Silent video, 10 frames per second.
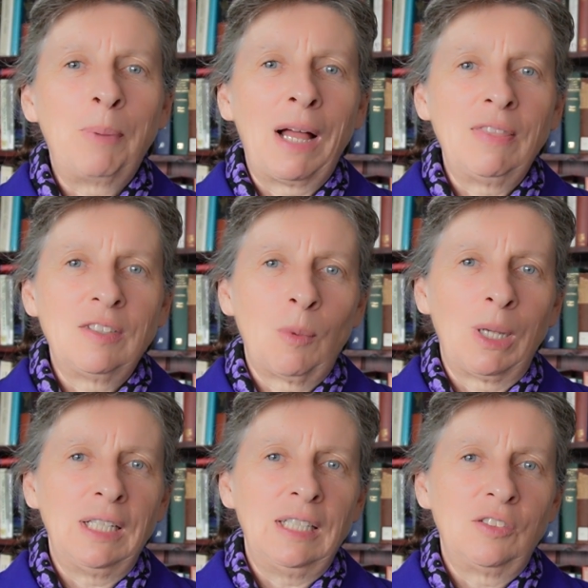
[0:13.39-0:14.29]
but this one
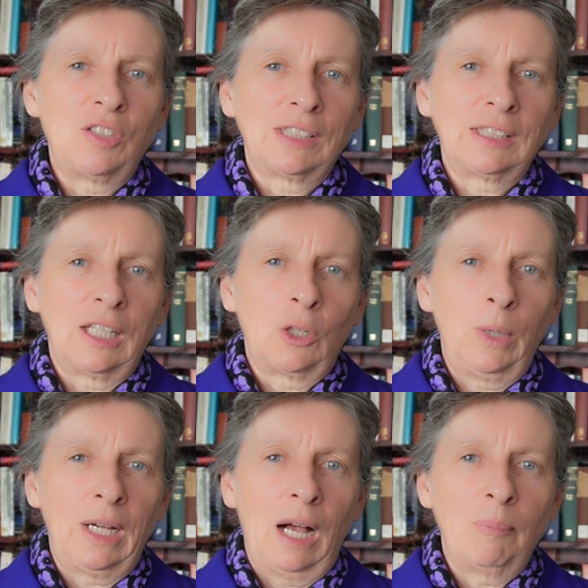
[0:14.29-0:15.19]
is just a
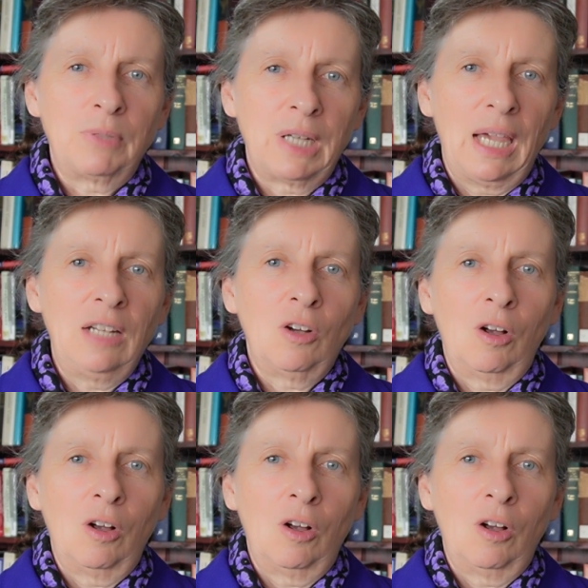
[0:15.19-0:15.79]
quick update